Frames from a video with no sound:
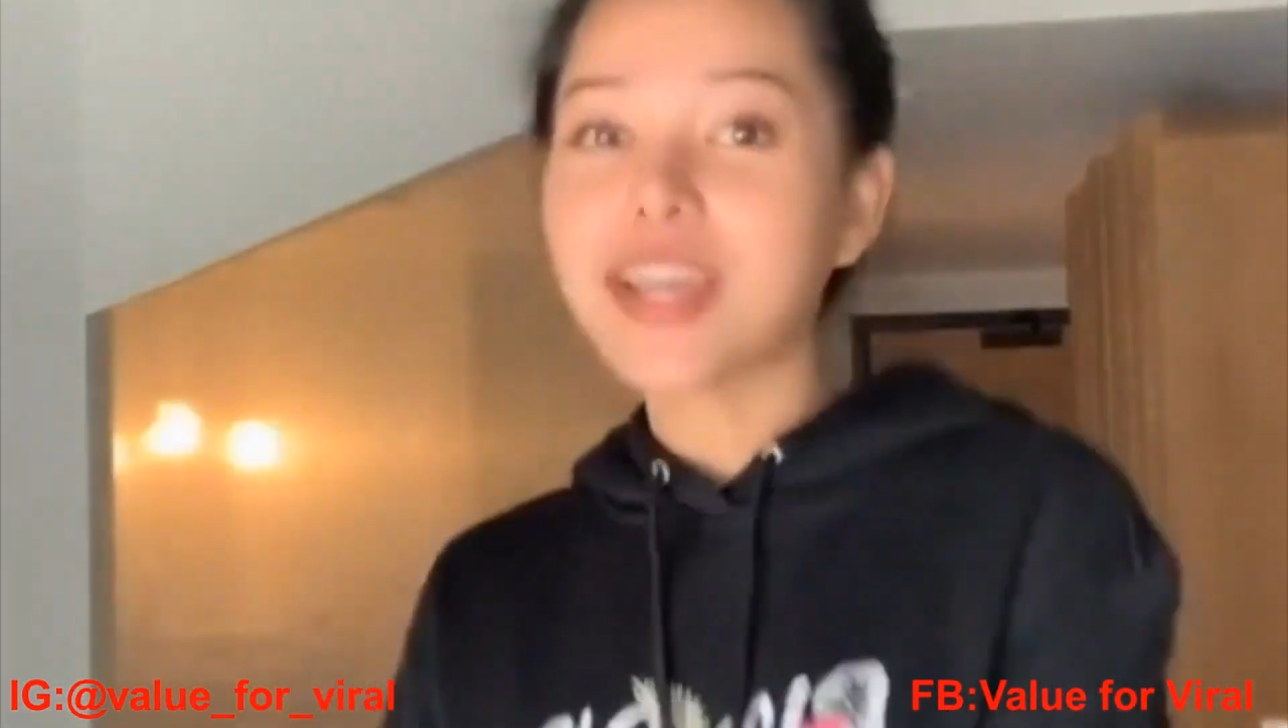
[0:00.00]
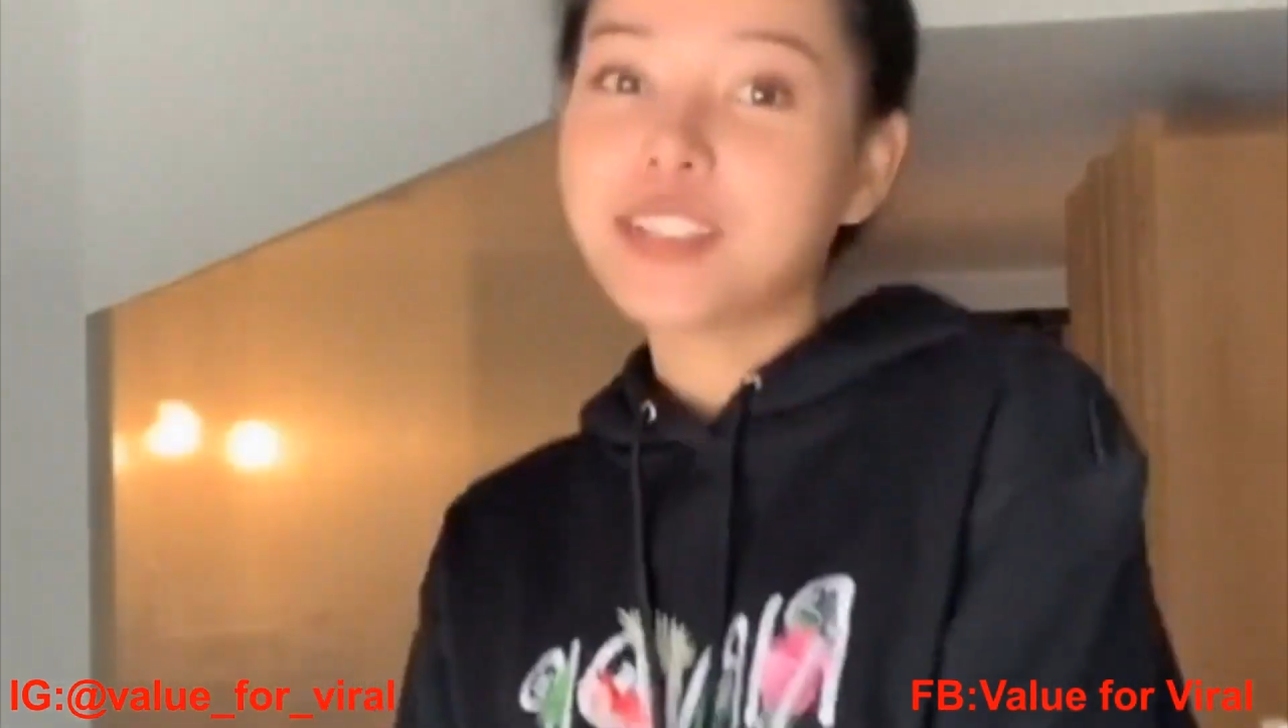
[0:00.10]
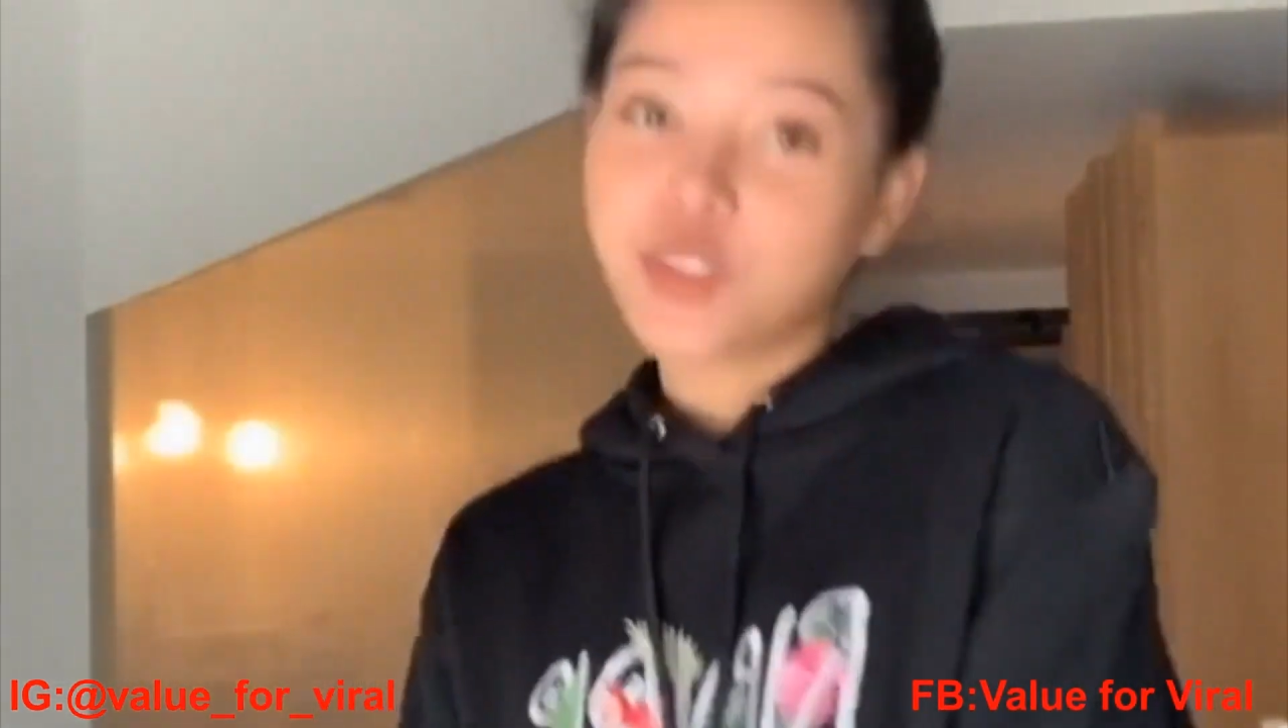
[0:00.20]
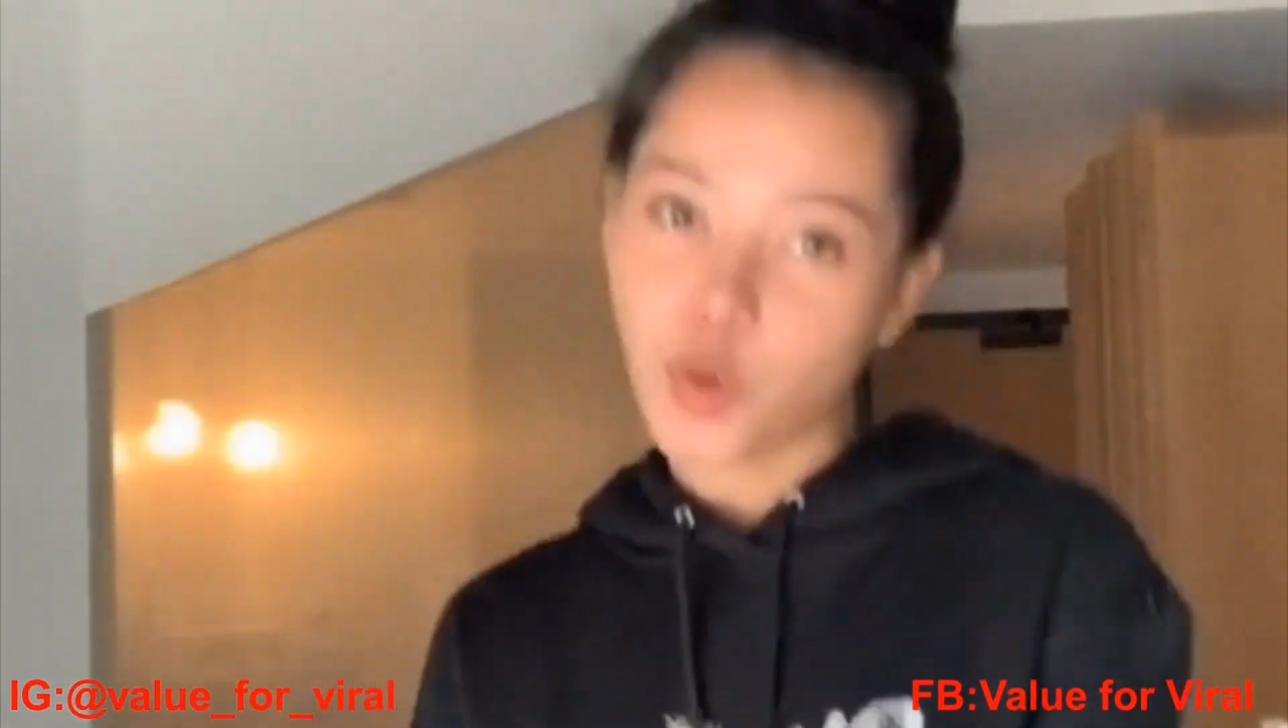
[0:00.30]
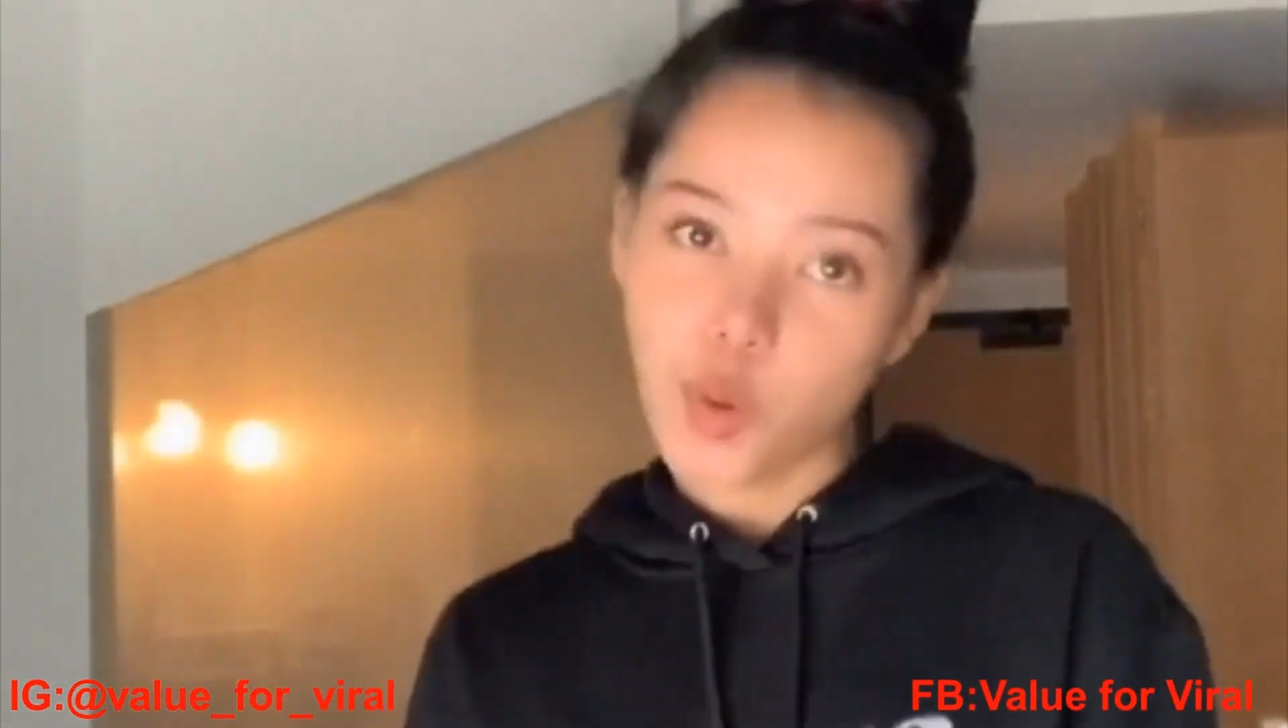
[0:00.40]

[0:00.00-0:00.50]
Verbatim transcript: people are